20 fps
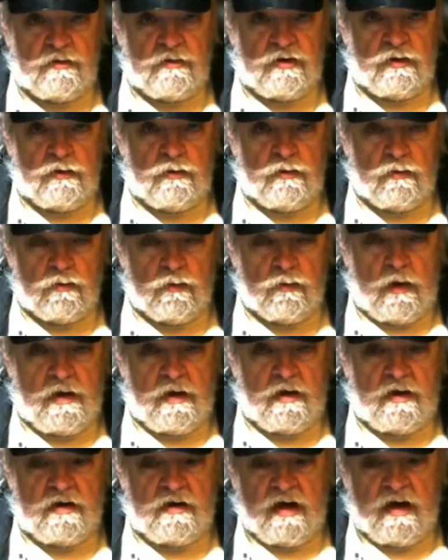to
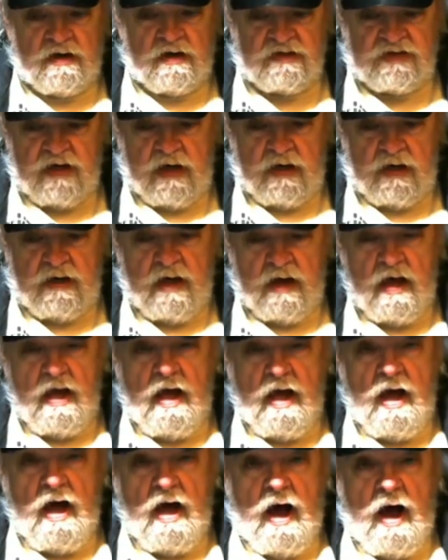recognize that.
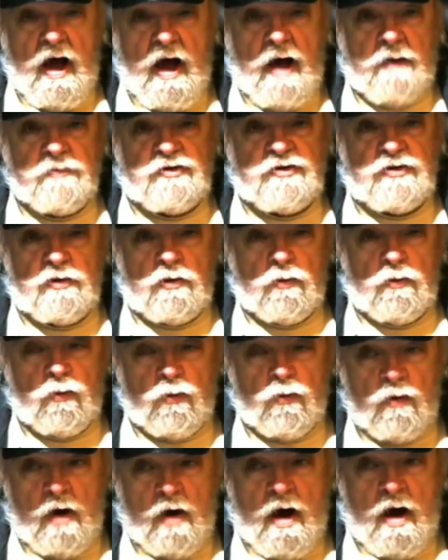I'm sure
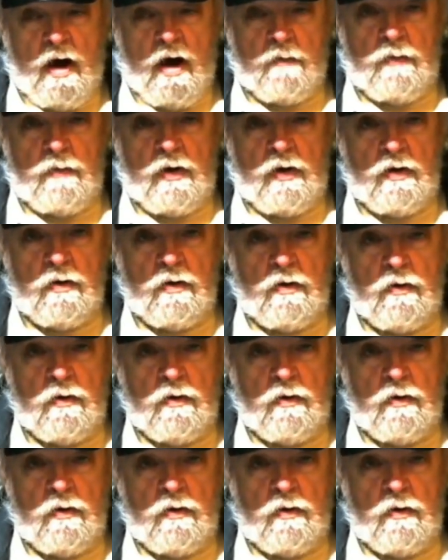Rob